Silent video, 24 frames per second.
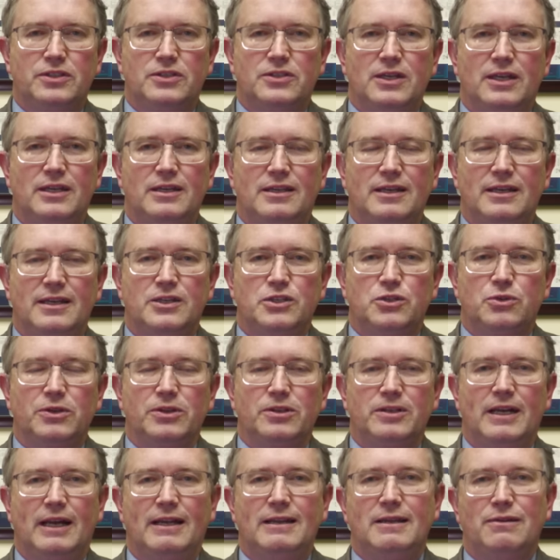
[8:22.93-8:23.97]
send to
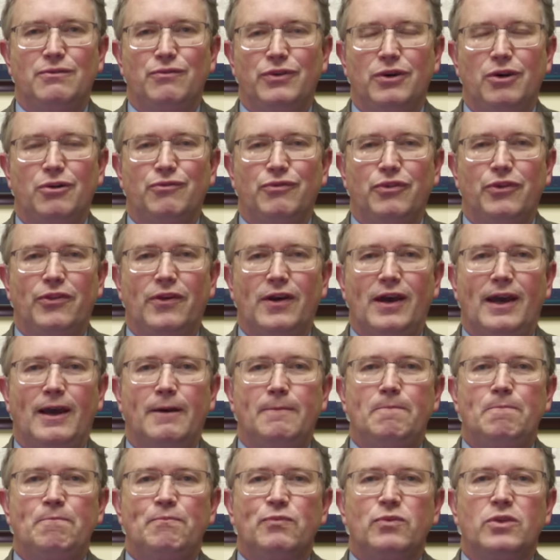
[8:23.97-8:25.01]
Israel, and I didn't vote for
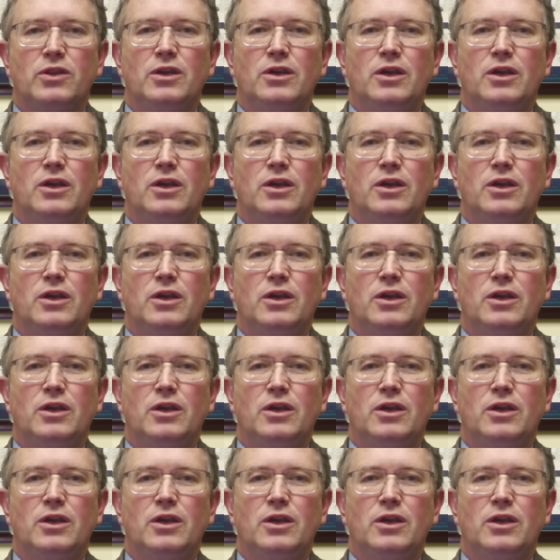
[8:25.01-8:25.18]
that.